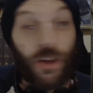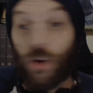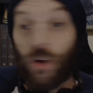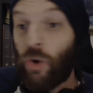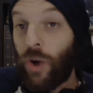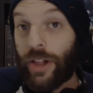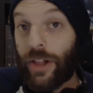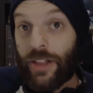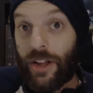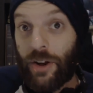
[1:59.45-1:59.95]
to
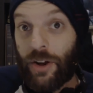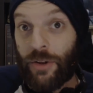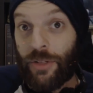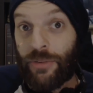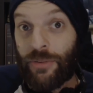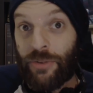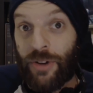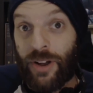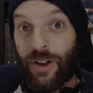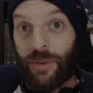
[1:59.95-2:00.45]
quickly go
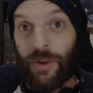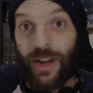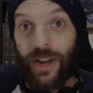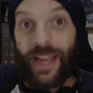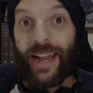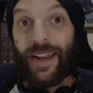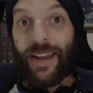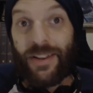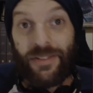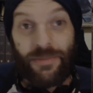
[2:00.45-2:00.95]
through it, and we're going to
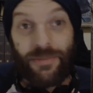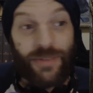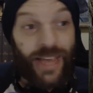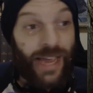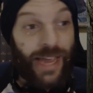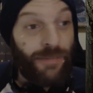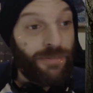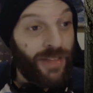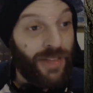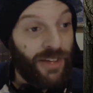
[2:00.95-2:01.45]
get into some
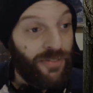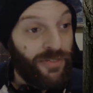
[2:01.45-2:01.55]
gameplay